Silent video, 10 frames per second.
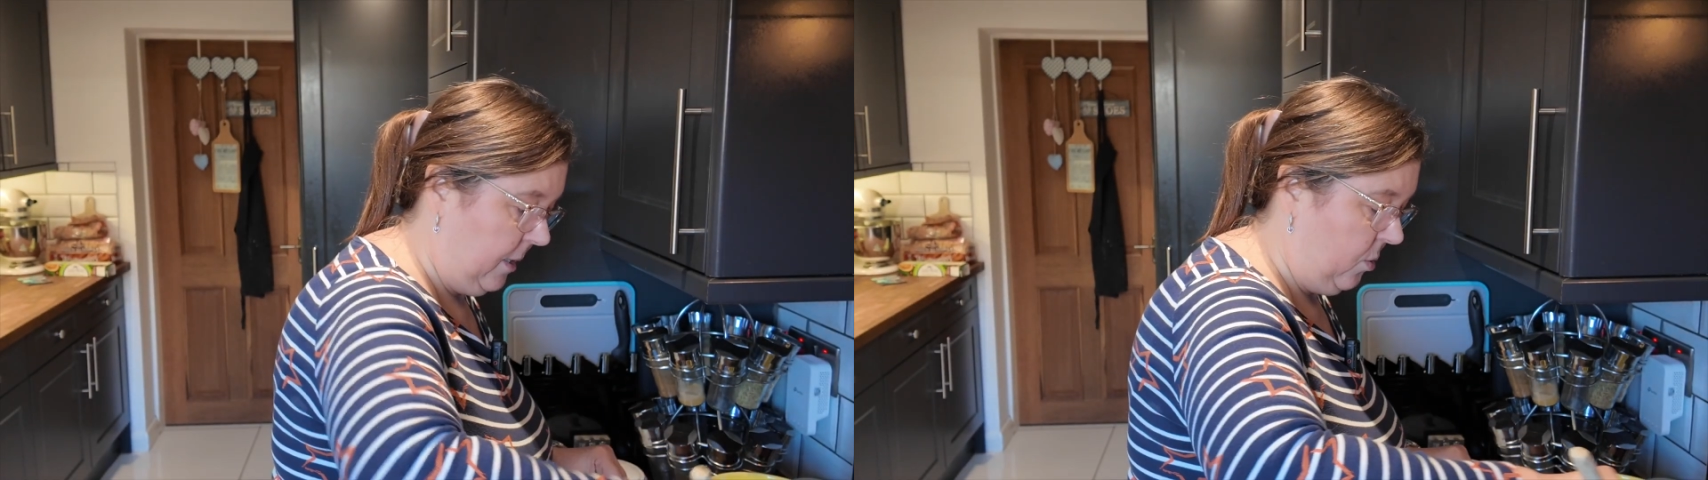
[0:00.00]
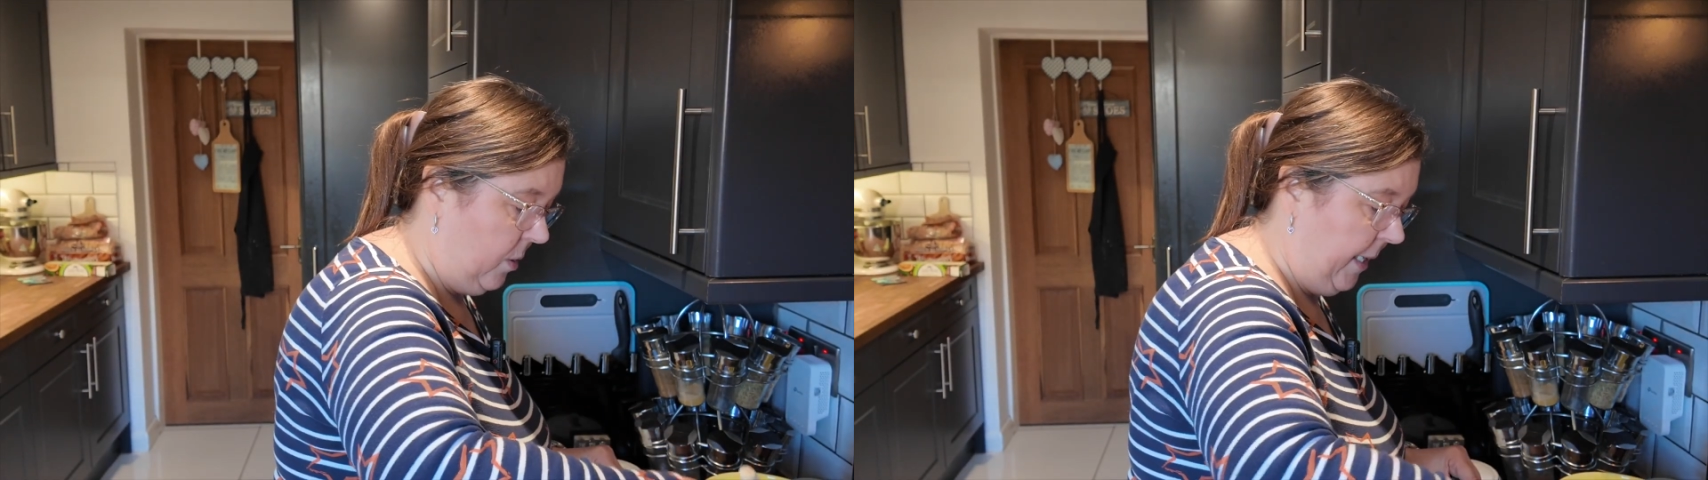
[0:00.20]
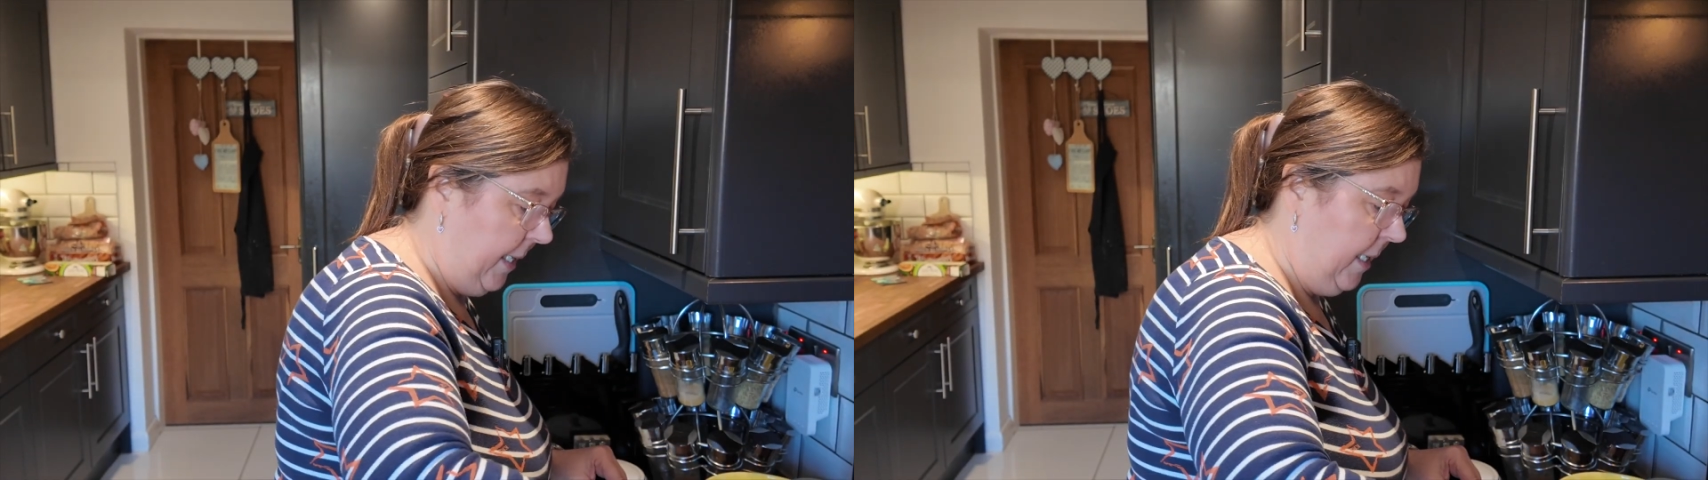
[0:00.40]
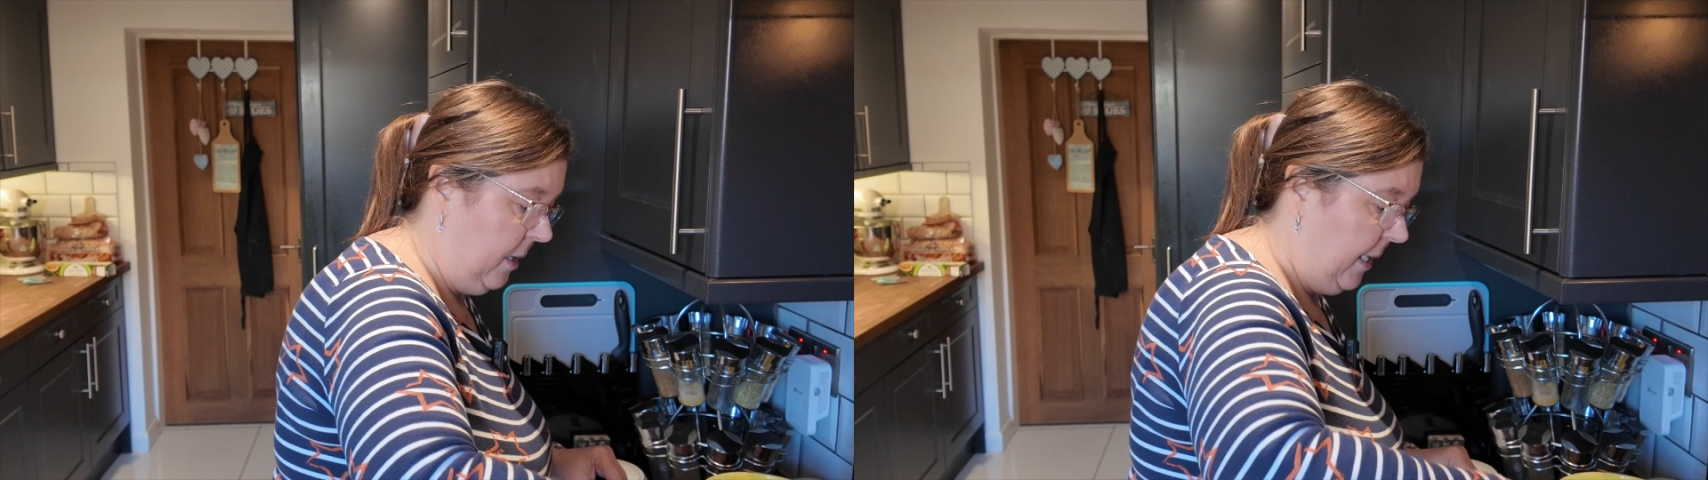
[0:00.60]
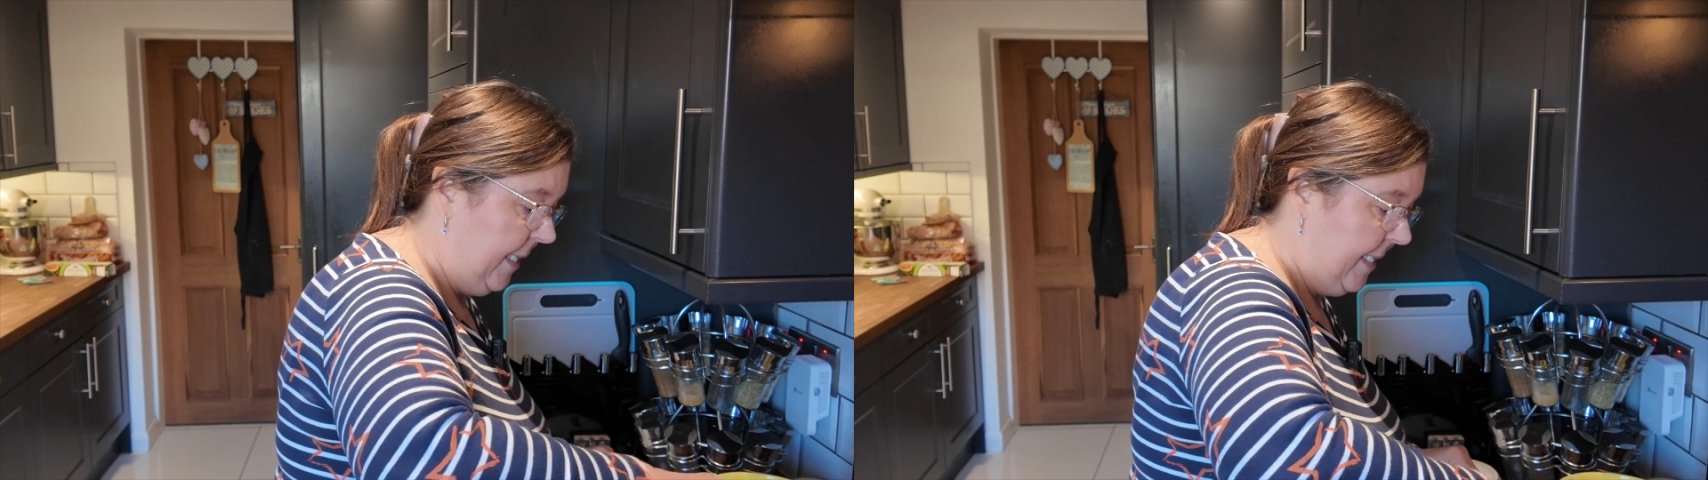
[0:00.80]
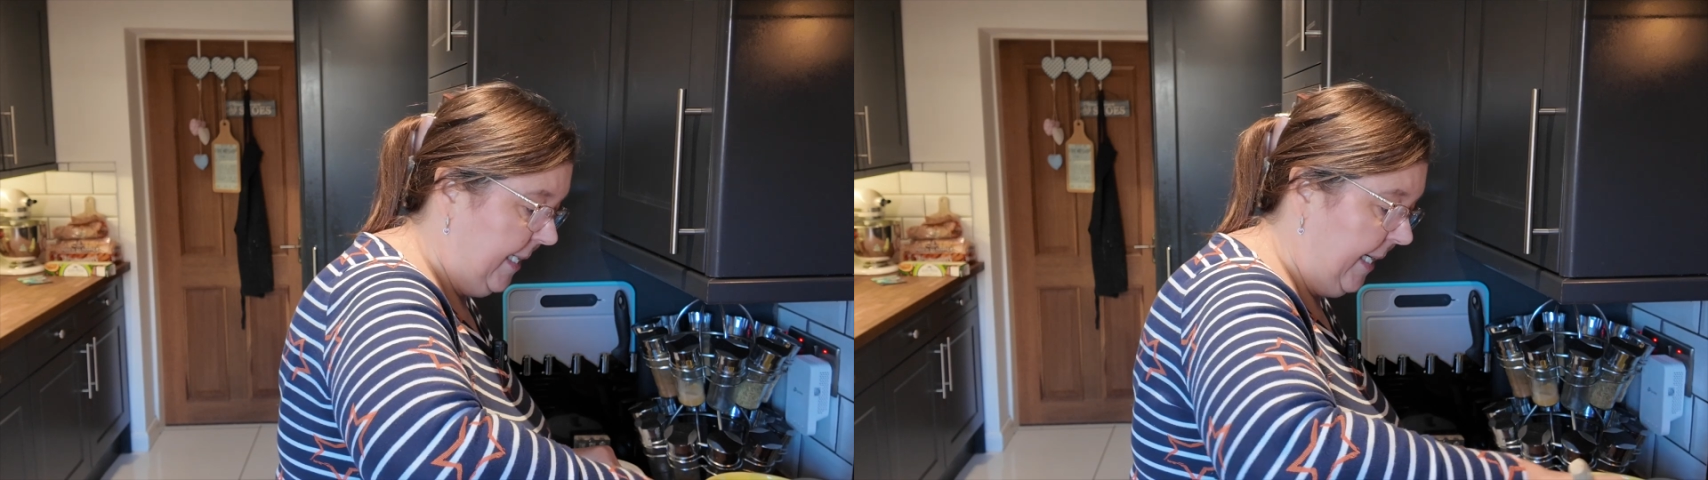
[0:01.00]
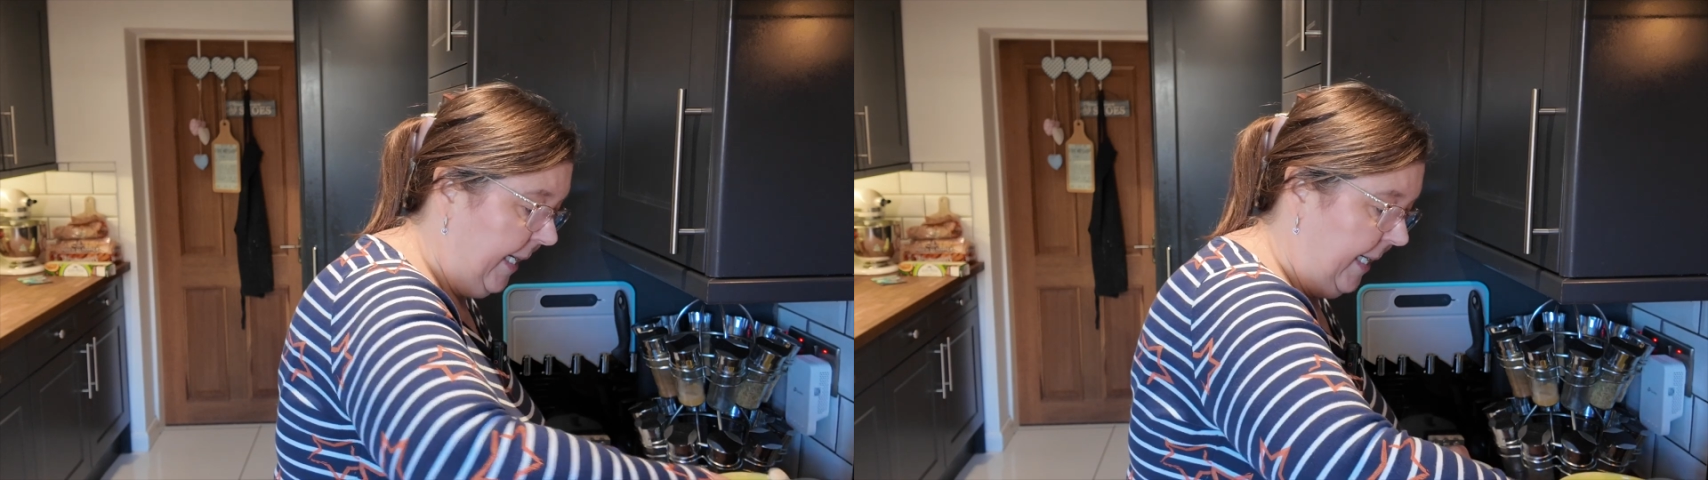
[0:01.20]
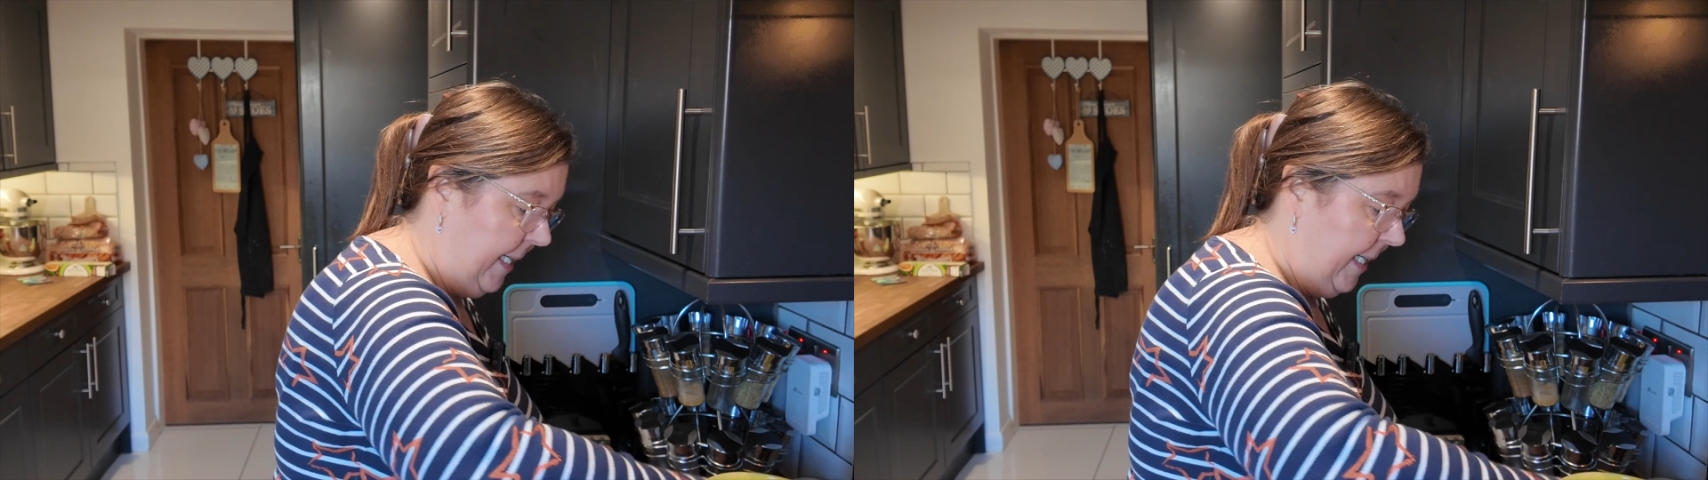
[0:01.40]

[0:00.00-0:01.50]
cooking nicely.